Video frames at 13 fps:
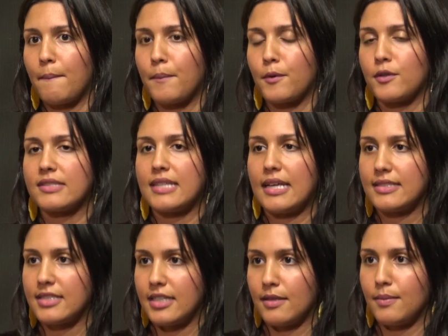
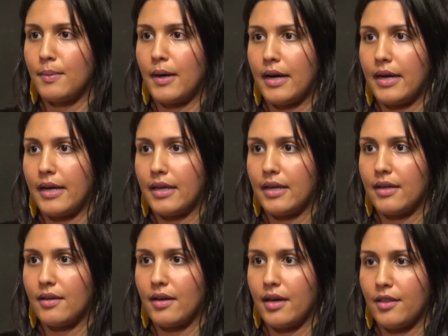presented
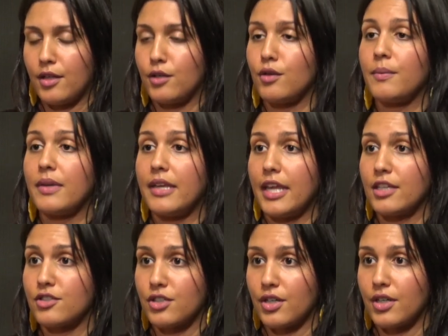by uh, the human
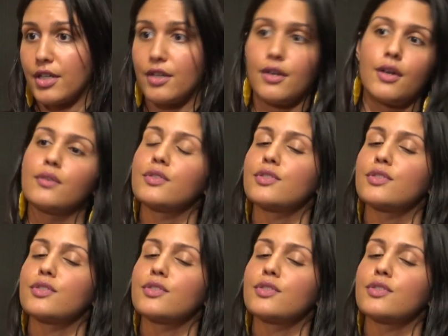nature, you know.